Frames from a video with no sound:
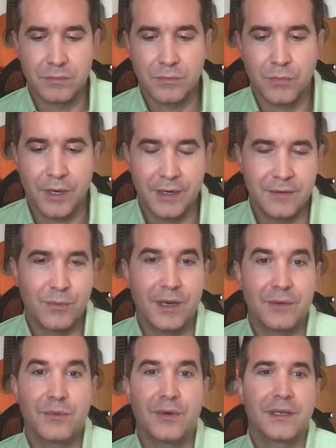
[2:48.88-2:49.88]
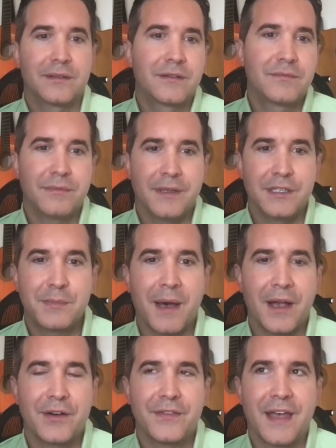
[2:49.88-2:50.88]
What
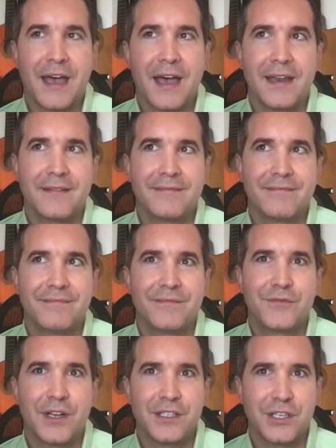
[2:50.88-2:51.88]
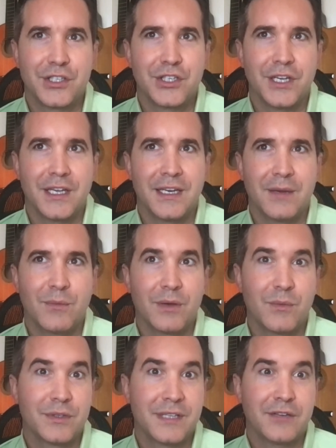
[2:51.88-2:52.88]
inspired that transition, and
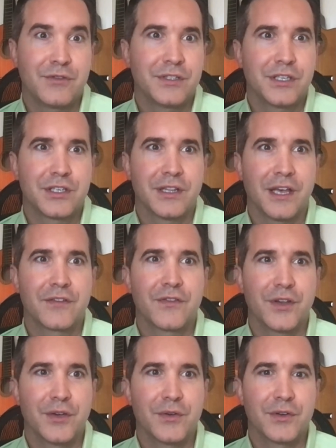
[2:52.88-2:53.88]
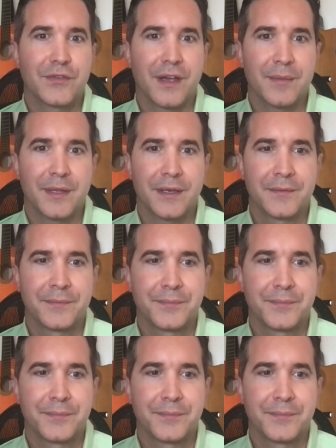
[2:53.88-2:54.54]
what was that transition like for you and your family?